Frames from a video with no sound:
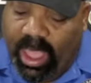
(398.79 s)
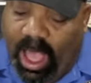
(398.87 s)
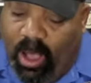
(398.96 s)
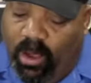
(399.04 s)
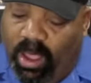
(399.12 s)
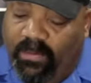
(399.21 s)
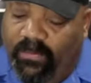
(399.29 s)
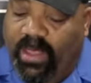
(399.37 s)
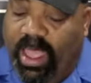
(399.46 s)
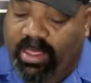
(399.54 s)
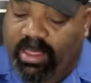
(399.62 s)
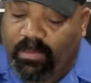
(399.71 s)
I wanted to
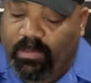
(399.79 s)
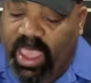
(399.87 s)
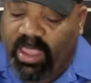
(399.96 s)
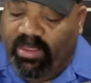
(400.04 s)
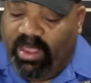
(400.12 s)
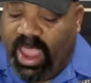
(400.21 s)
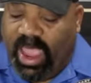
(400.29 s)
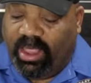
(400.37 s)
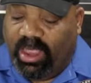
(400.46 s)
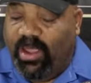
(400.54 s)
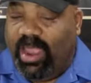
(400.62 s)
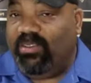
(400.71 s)
find some peach
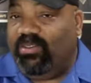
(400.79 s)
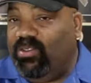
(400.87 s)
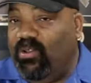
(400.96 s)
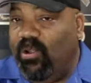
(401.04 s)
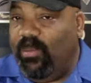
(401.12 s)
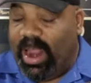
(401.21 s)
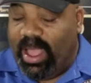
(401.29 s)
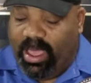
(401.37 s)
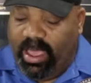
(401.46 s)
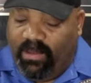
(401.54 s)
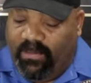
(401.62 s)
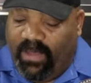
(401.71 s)
nectar at the store, but I
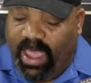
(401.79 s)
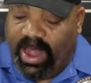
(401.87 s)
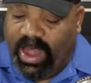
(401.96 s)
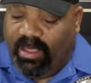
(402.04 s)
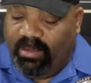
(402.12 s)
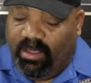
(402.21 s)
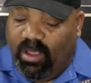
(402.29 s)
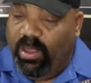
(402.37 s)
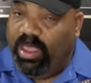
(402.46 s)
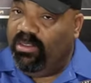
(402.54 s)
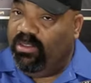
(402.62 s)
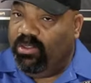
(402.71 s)
couldn't find any, so
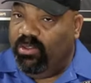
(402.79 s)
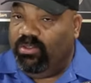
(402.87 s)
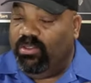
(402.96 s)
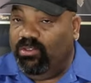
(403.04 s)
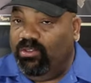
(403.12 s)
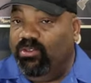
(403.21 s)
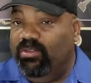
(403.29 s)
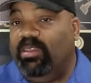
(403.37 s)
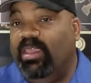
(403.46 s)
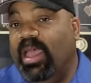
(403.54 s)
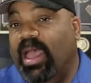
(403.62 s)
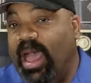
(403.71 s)
we just used the juice
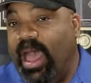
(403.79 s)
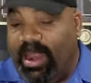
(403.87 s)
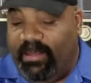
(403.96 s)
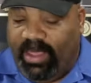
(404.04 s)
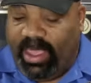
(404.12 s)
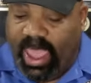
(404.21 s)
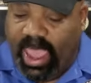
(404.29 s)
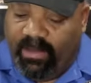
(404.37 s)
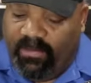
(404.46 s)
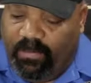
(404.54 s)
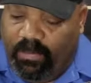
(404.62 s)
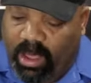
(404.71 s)
out of a can
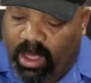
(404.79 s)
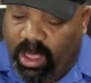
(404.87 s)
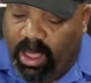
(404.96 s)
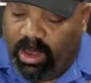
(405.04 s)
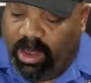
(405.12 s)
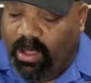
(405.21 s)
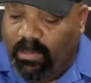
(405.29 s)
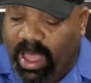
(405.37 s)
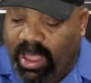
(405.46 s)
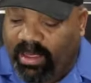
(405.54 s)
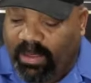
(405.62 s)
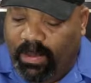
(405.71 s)
of Del
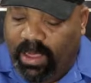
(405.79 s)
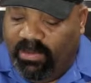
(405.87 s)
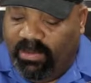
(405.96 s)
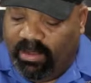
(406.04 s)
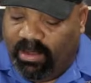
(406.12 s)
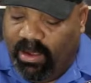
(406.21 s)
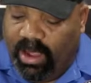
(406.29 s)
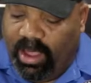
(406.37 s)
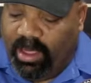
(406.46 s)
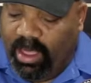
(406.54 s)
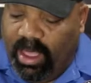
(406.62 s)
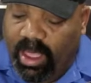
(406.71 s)
Monte peaches, all
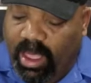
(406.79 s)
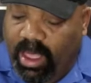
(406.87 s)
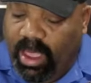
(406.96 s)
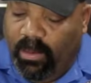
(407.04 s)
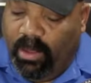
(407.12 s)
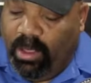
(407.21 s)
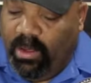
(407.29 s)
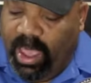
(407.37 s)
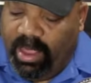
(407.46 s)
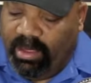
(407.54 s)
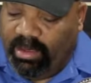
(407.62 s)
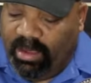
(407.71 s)
right? And we'll go
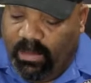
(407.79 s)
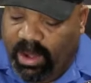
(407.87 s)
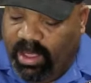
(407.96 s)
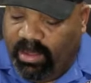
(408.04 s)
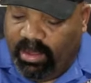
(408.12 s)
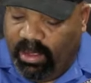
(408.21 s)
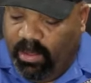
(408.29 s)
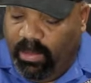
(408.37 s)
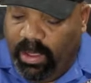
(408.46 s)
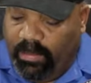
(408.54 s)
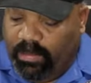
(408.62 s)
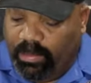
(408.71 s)
ahead and simmer this a little bit.